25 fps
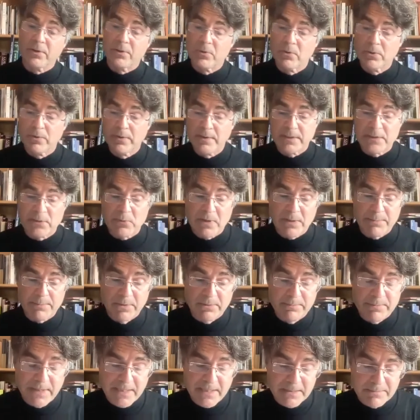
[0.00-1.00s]
according to
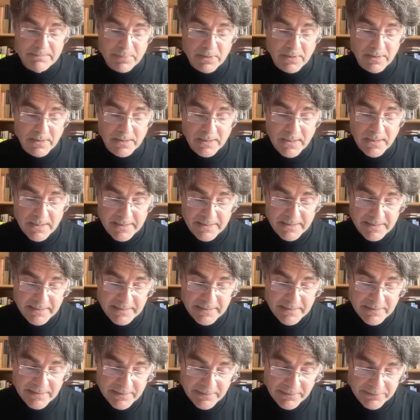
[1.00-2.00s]
Applebaum, by
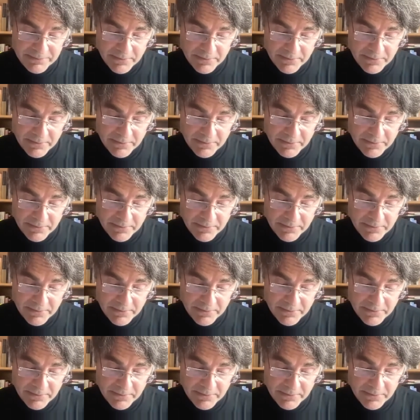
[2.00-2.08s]
lying,